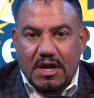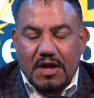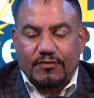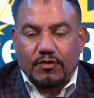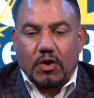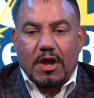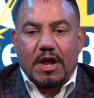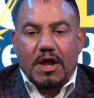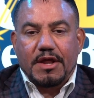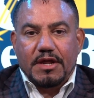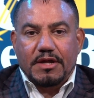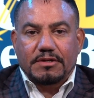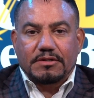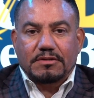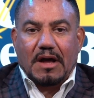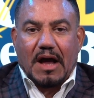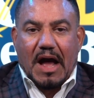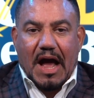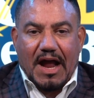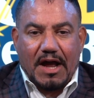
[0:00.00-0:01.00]
If you're in
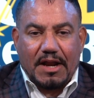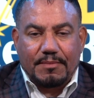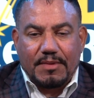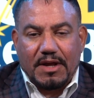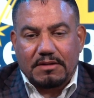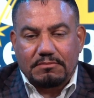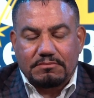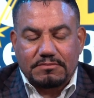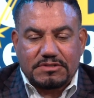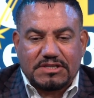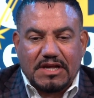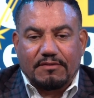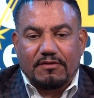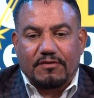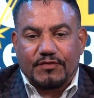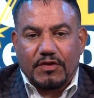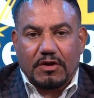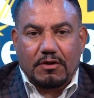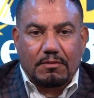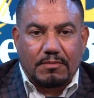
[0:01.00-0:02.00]
it, I got to make
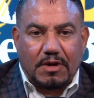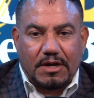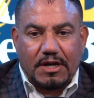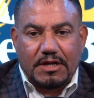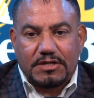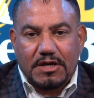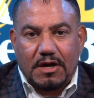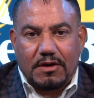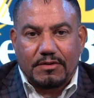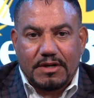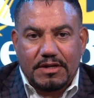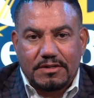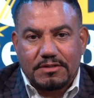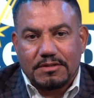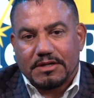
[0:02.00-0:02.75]
7-figure money, Tony.